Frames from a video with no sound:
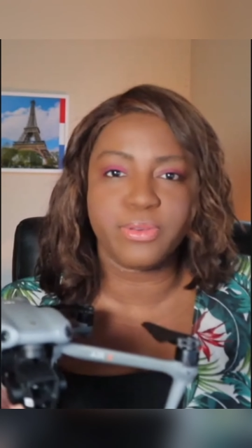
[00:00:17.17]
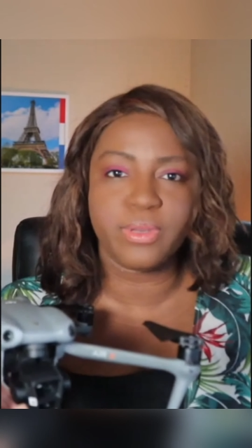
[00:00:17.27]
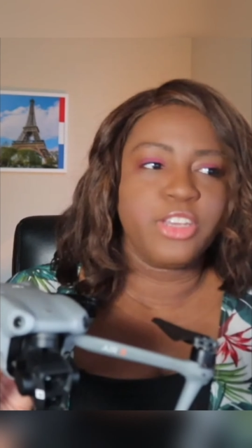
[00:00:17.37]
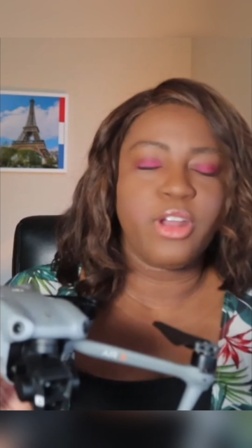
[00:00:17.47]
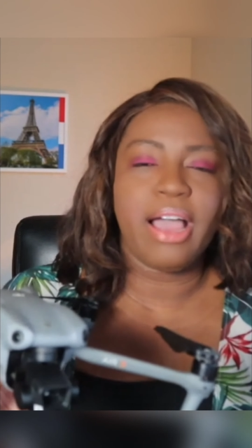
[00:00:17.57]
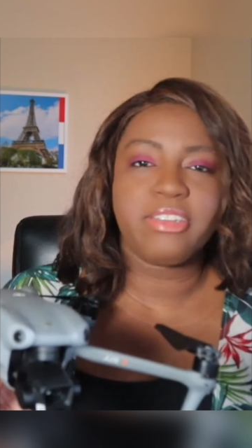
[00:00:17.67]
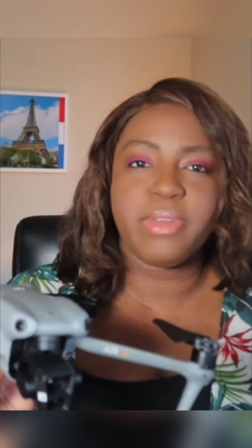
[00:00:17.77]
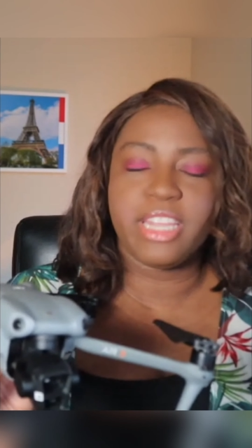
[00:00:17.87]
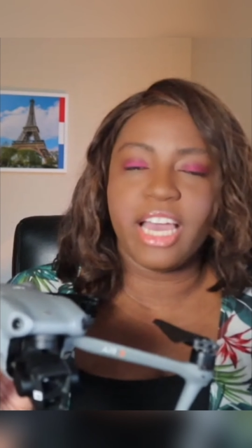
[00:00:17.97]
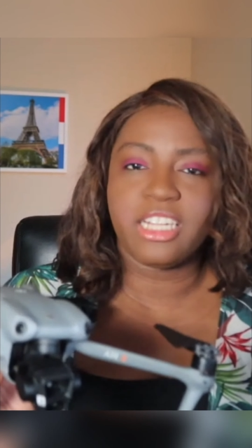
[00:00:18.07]
You don't have to be
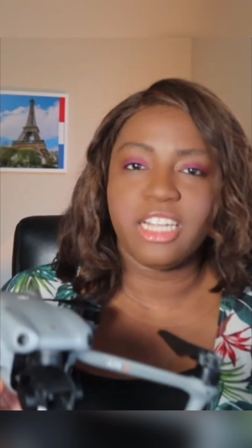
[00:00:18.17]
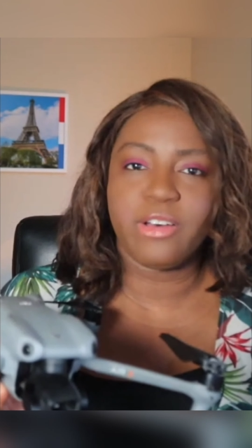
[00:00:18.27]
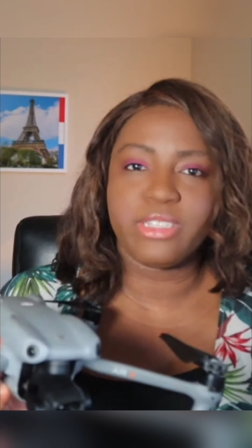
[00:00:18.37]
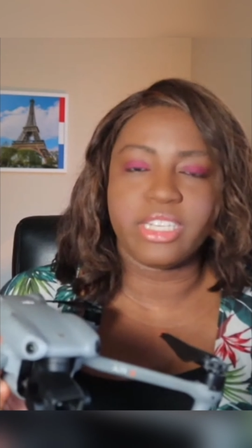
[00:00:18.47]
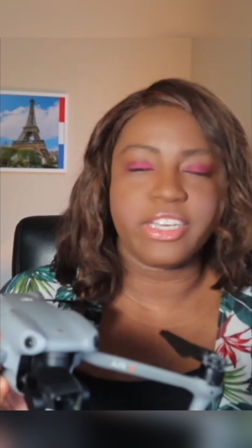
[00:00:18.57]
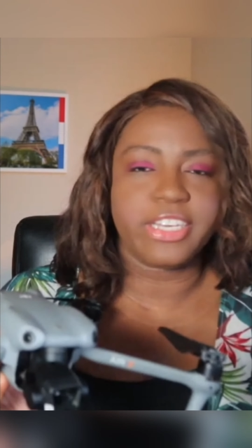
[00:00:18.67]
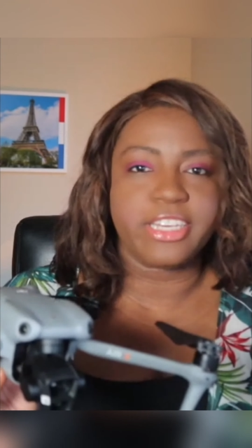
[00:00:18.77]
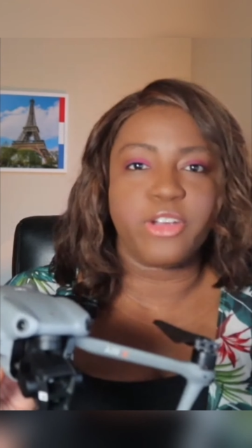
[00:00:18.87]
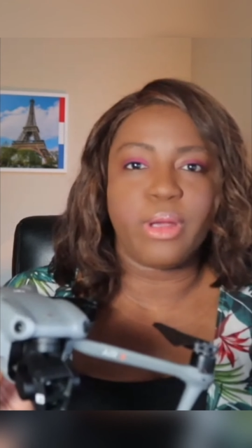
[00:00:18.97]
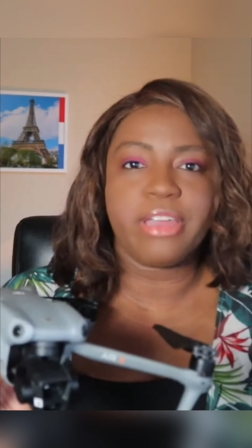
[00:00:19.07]
that close to get
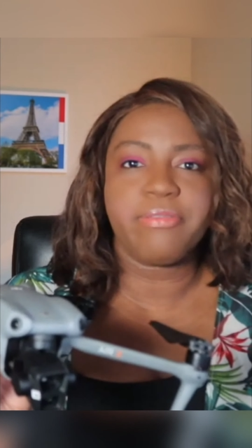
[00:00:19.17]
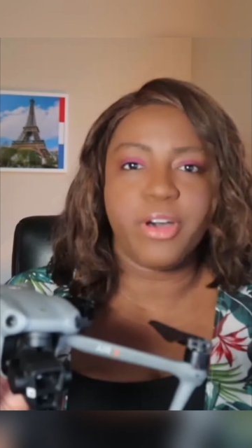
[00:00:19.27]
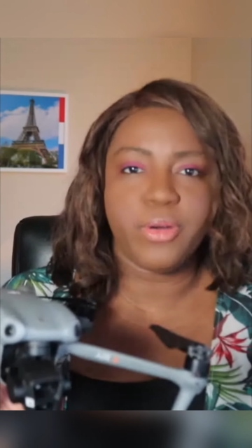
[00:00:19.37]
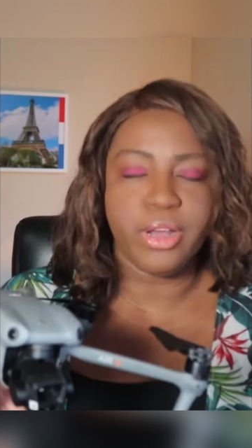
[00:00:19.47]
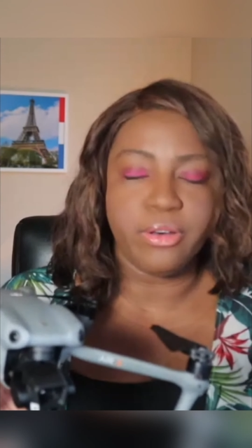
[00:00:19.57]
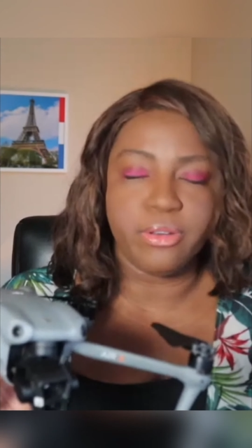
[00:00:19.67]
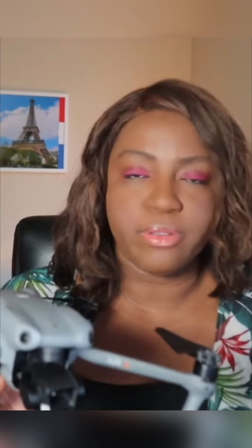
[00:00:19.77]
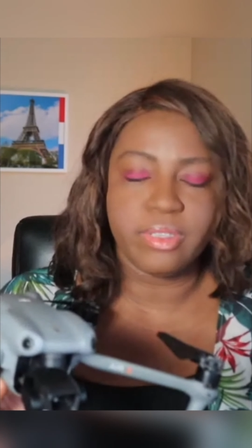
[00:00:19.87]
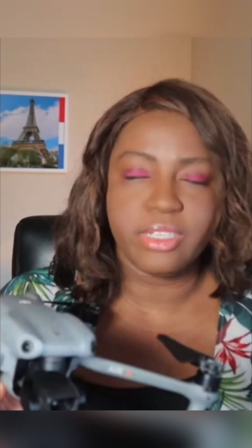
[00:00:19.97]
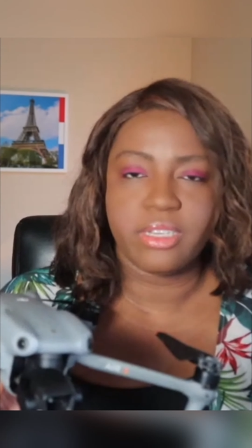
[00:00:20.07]
great
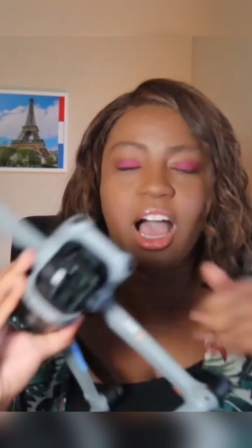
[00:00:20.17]
photos.